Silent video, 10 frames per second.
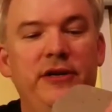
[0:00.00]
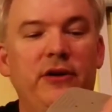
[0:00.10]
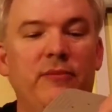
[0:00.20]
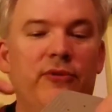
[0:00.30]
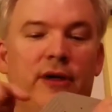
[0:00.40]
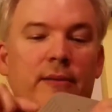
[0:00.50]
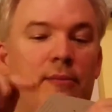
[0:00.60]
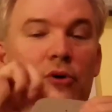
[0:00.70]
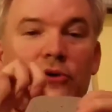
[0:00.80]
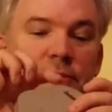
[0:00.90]
and you can plug
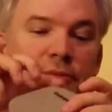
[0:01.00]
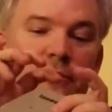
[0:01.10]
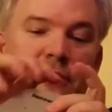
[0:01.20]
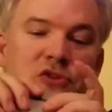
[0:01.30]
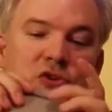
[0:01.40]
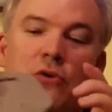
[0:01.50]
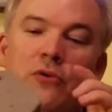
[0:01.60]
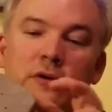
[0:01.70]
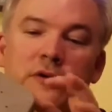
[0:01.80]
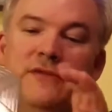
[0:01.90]
multiple
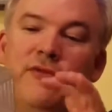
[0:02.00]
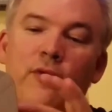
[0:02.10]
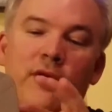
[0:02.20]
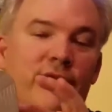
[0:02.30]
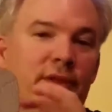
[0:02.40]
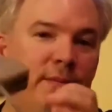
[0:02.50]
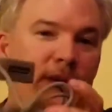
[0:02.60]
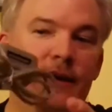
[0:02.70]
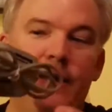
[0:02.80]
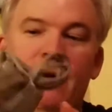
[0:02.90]
controllers, 4 of
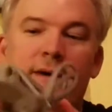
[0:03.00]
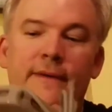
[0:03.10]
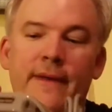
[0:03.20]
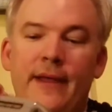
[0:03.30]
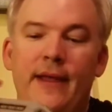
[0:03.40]
them in here,